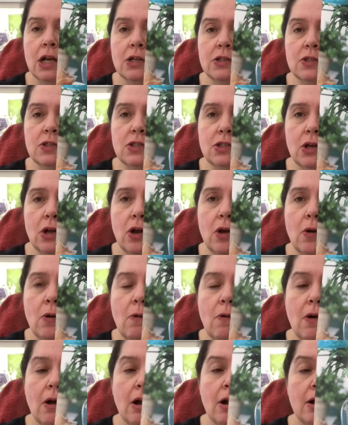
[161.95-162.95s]
So
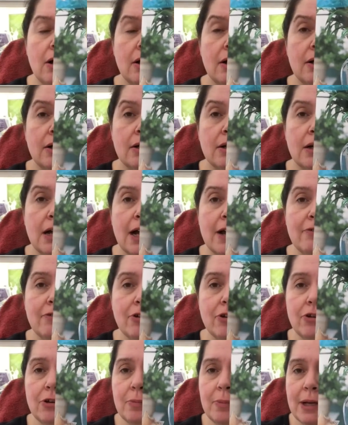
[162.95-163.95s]
uh, I've
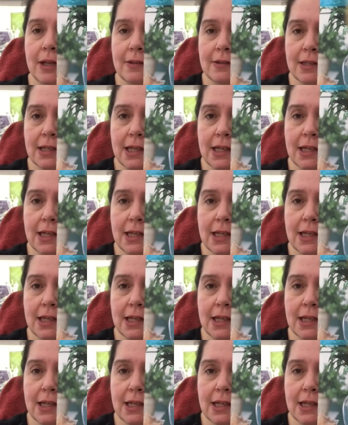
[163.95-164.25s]
heard about